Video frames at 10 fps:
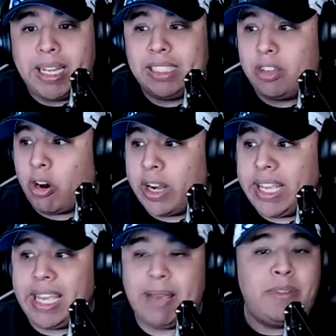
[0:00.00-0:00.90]
guarding
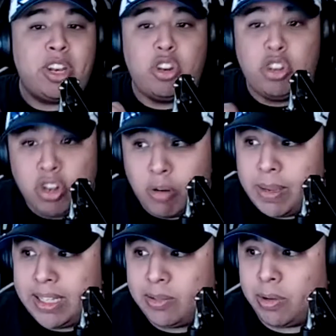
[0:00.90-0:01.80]
him.
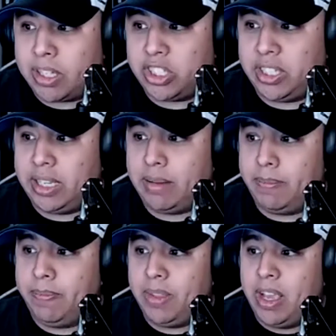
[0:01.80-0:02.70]
Nobody's watching
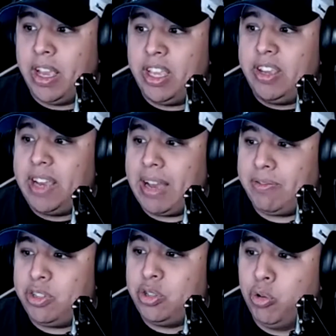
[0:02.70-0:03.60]
him. You
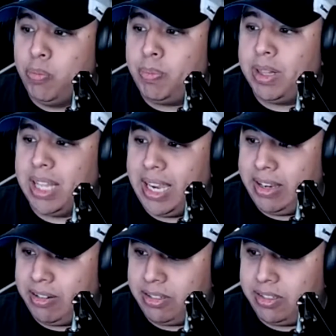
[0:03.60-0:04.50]
have two
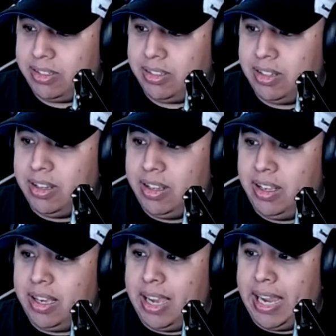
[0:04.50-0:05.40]
players
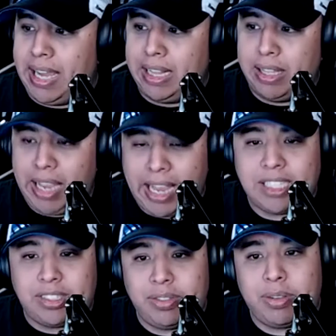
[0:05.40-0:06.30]
at the
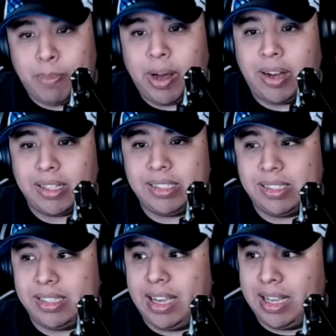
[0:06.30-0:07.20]
edge of the
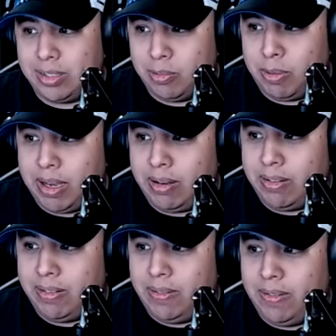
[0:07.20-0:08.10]
box as well.
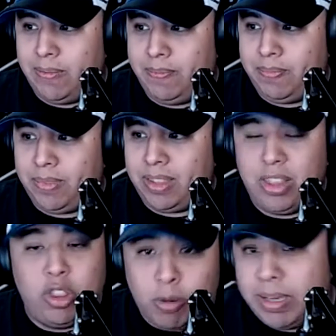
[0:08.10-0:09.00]

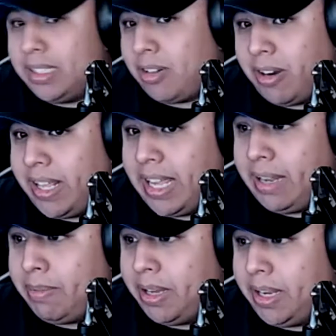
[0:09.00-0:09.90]
Nobody's guarding
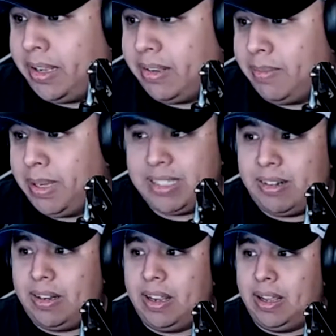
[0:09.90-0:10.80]
anybody because,
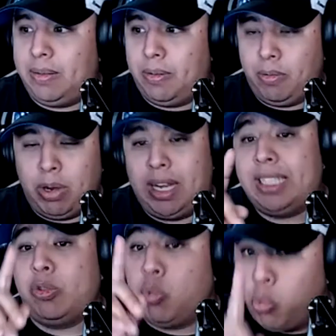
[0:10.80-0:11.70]
at
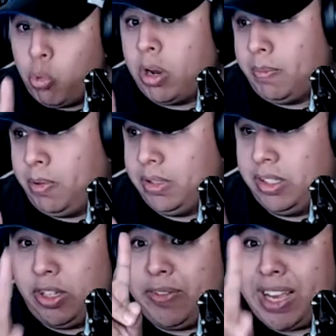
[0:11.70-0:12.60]
least one person.
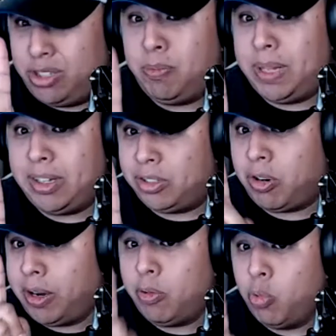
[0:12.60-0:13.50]
So you've got two players
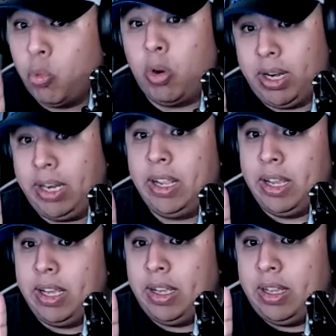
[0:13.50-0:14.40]
guarding one
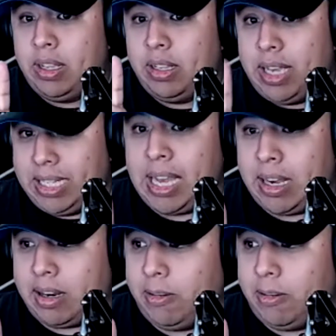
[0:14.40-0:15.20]
attacker.